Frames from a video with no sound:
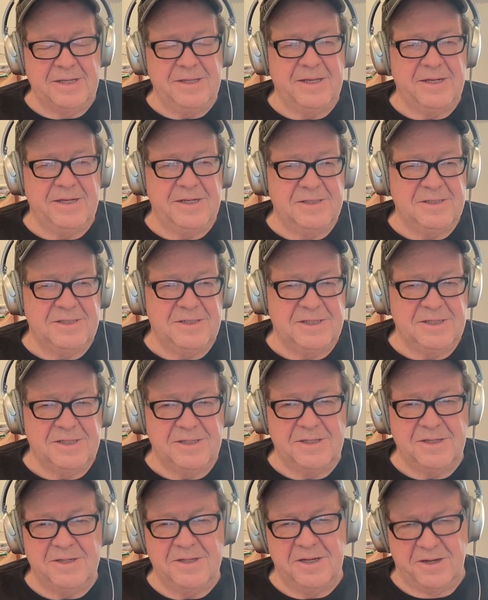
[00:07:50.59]
That is,
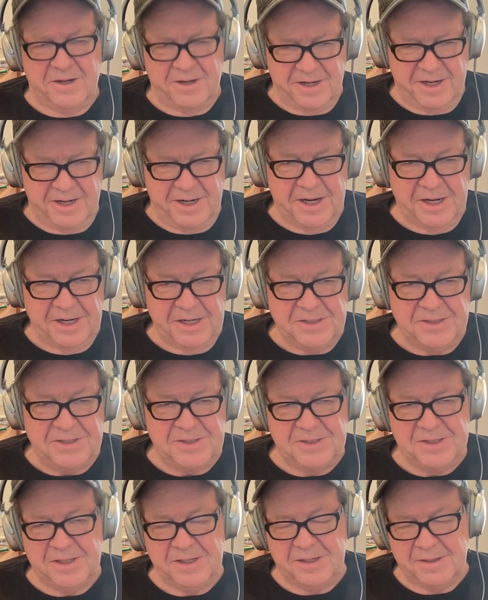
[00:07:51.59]
in our
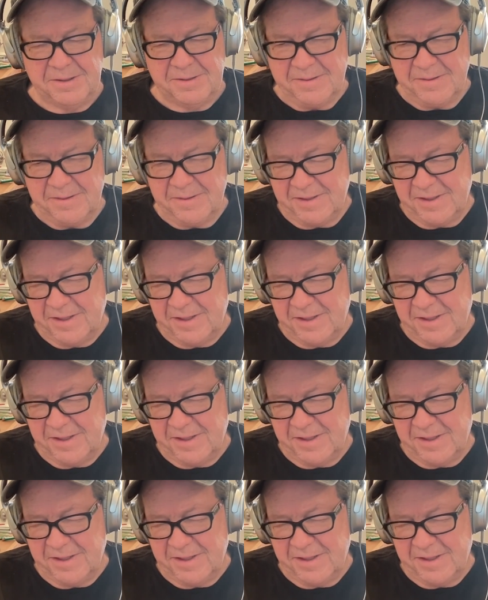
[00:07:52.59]
case, the